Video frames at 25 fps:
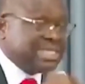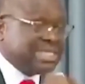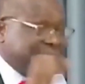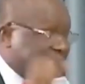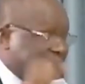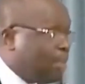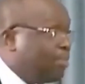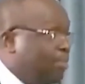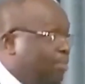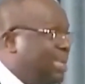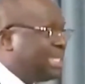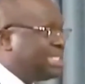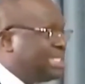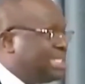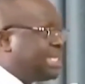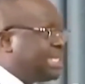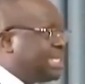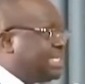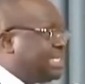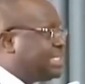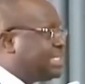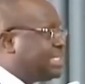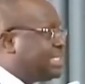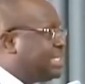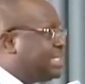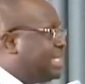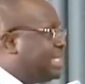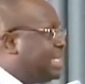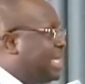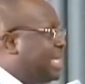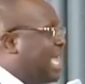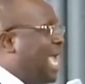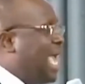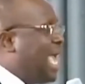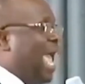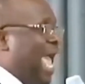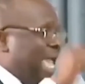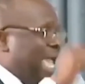establishes
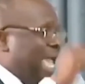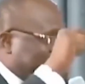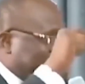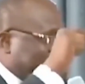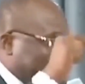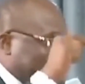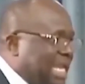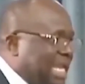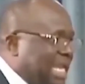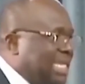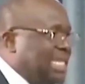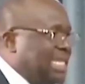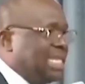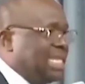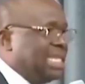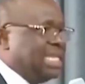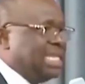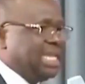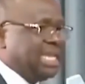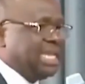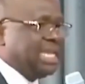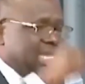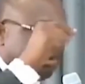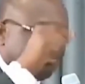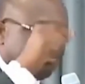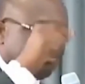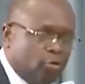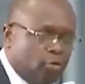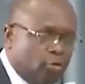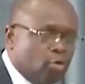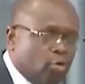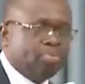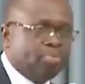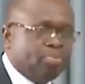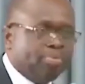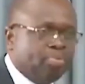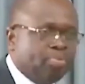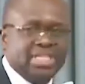exactly the
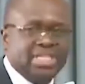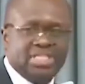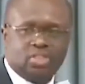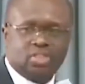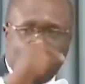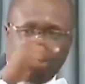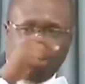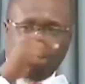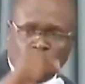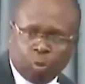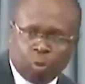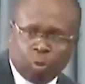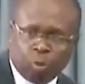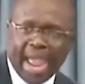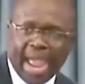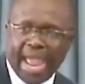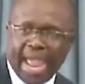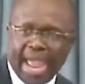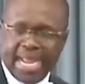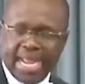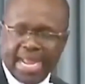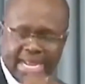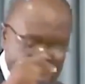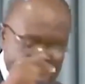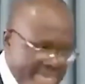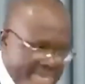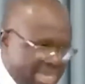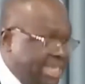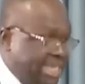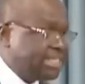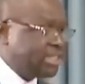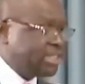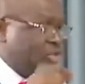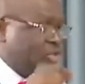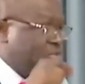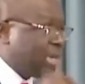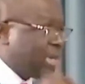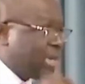footprints of where
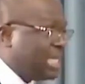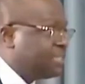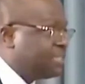these